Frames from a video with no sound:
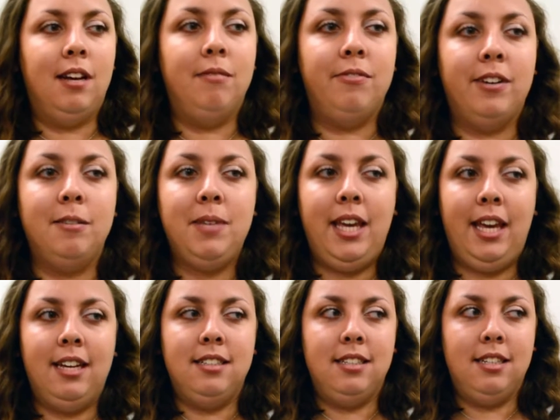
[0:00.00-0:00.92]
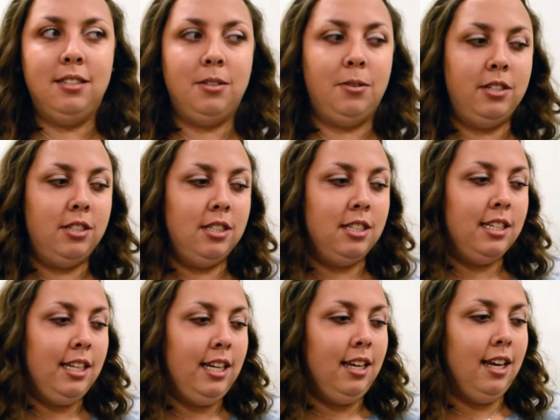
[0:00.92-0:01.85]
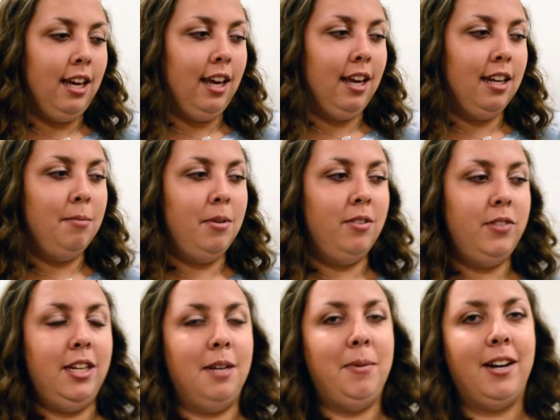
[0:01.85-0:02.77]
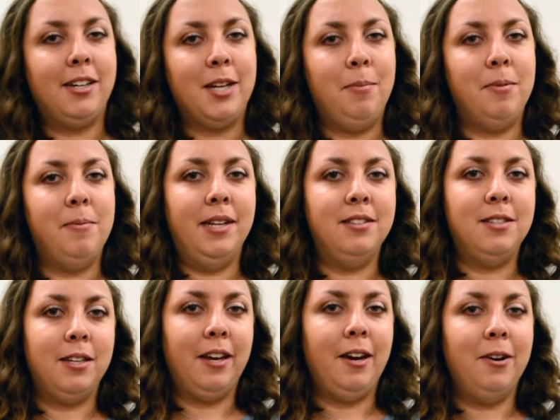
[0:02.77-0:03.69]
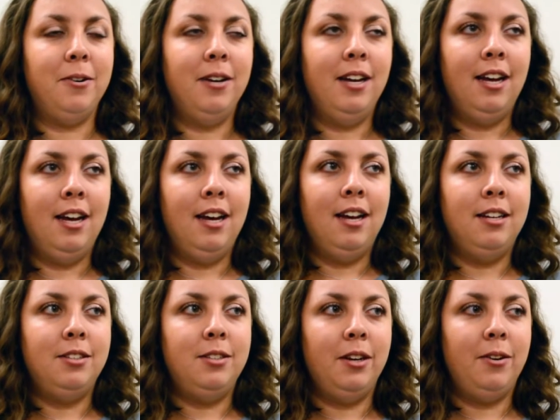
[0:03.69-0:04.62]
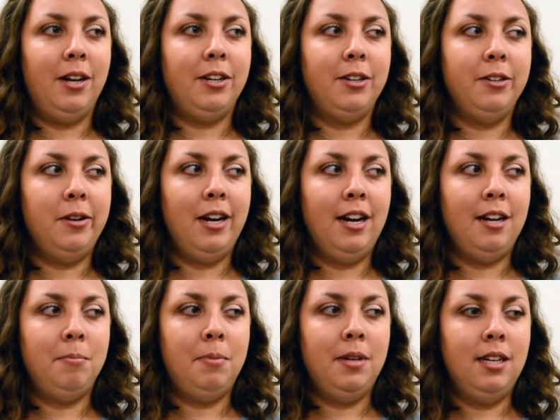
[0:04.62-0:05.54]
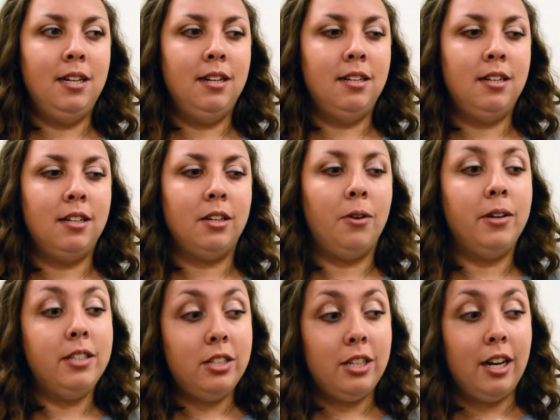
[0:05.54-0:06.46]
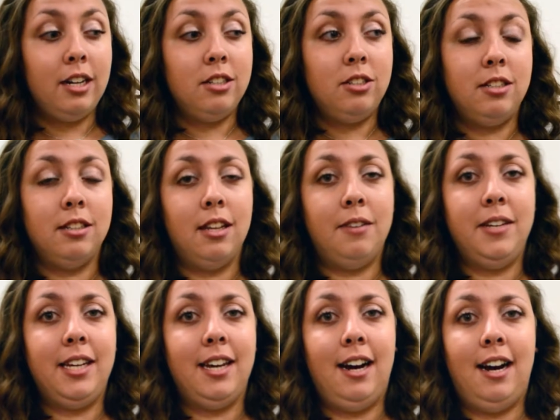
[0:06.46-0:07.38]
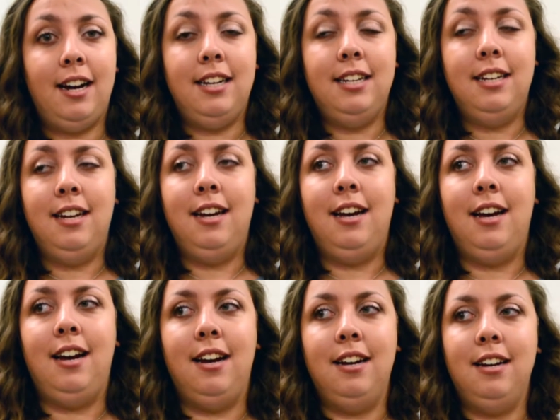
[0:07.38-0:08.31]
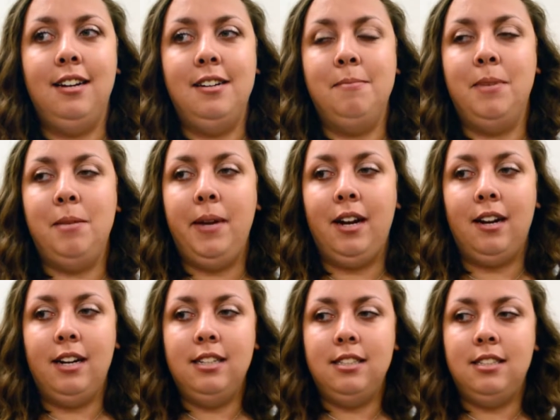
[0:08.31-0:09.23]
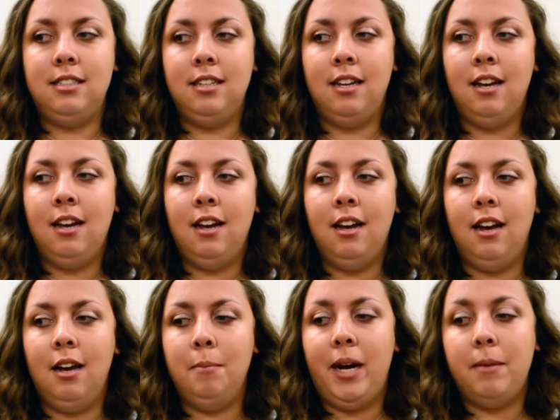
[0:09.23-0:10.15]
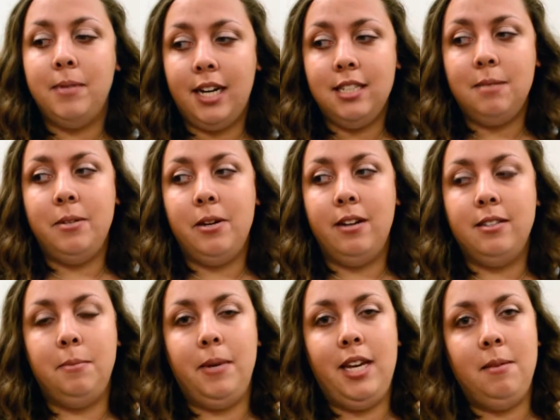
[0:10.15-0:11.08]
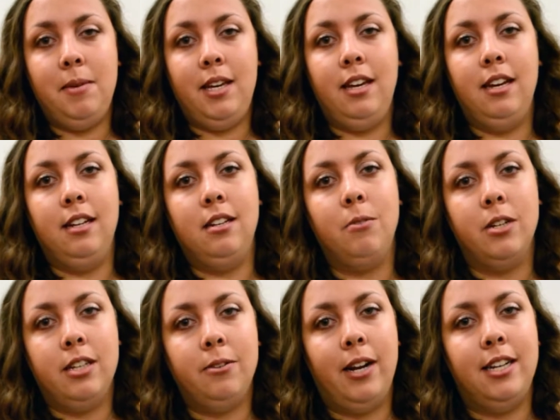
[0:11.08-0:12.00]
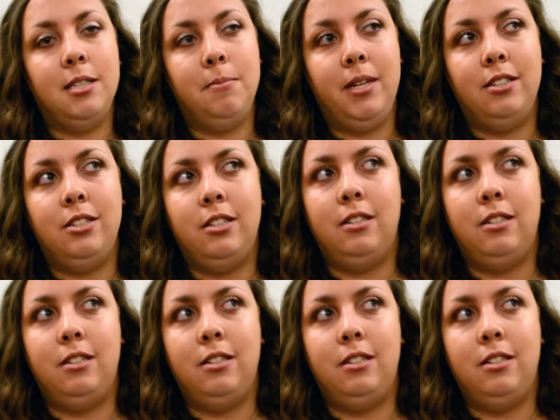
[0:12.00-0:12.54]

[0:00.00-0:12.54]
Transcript: from Kansas originally, and I moved here about a couple months ago. So I grew up going to church and loving God. My parents baptized me when I was a baby and really raised me